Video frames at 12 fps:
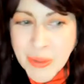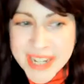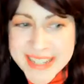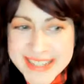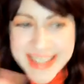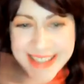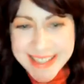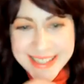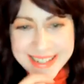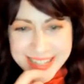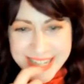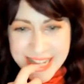I
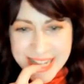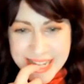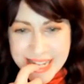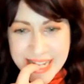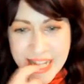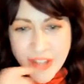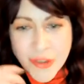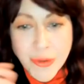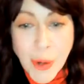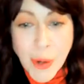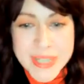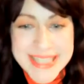said.
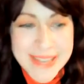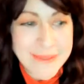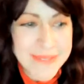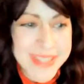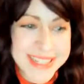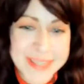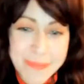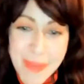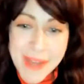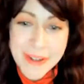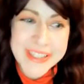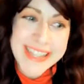Throwing something is
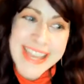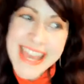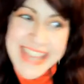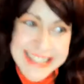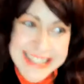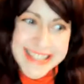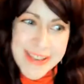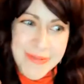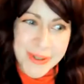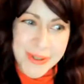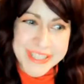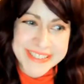better than hitting
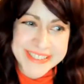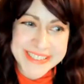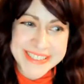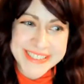someone.